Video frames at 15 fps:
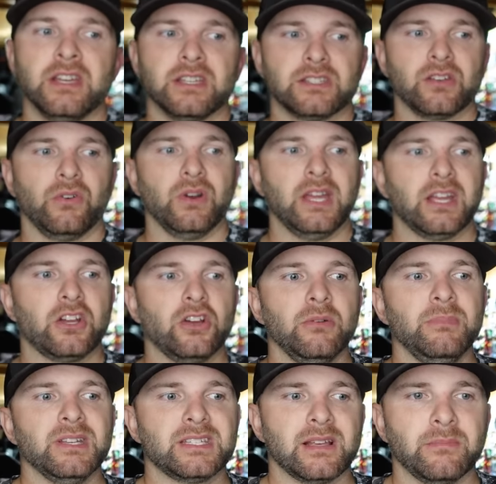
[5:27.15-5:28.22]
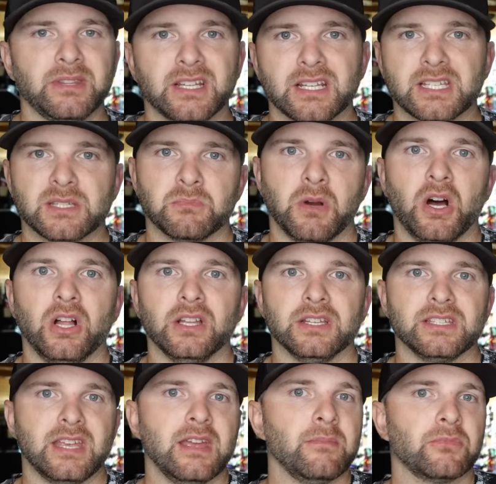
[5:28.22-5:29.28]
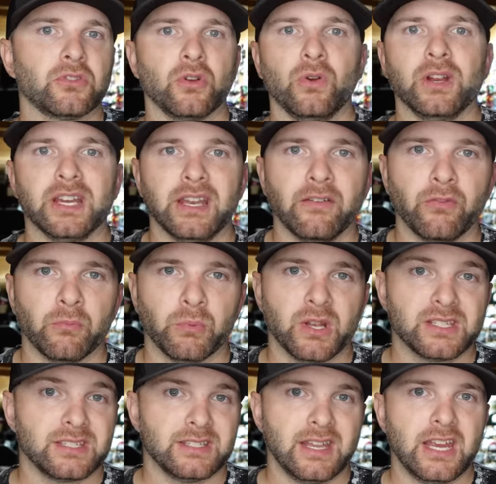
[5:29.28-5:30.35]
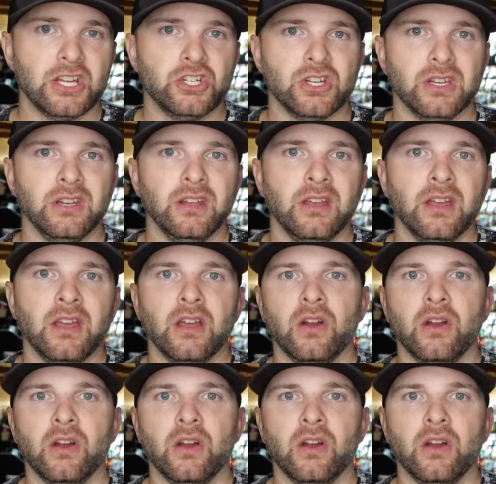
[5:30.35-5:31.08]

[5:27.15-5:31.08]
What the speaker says: So it could be something as small as him throwing a different presentation,